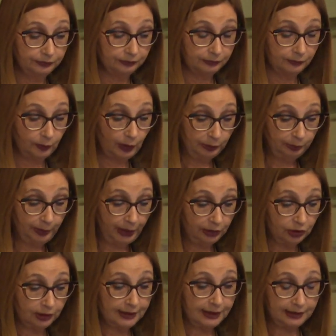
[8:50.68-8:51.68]
when
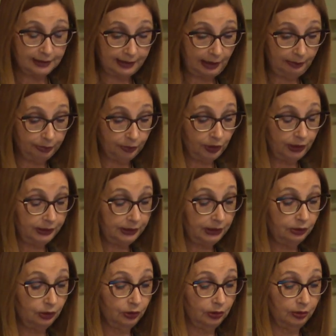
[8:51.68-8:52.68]
parents are
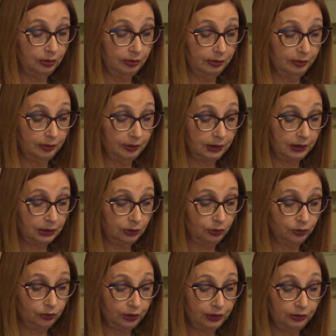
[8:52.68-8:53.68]
separated,
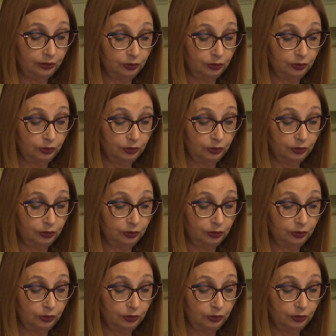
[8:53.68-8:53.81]
according